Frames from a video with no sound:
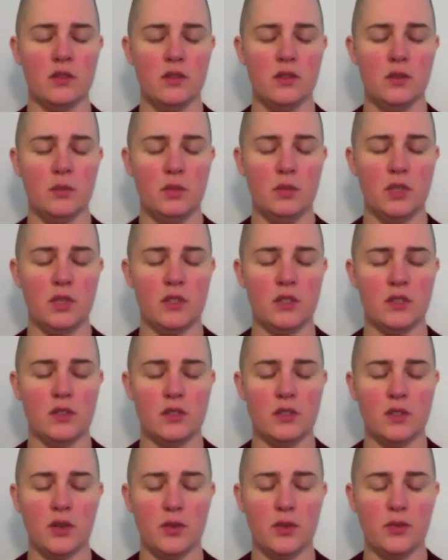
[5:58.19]
but is
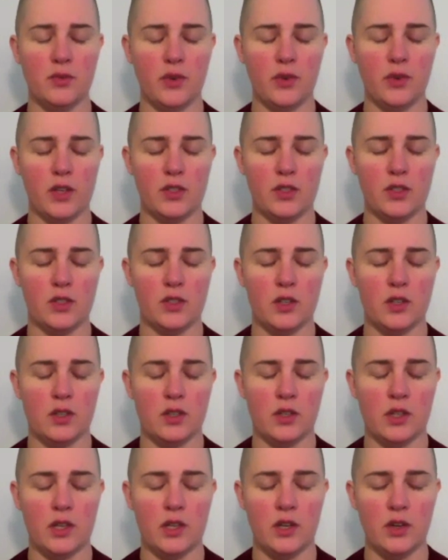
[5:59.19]
still fresh and
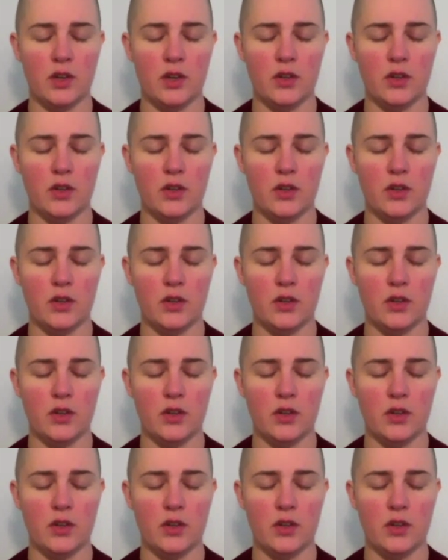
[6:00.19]
clear.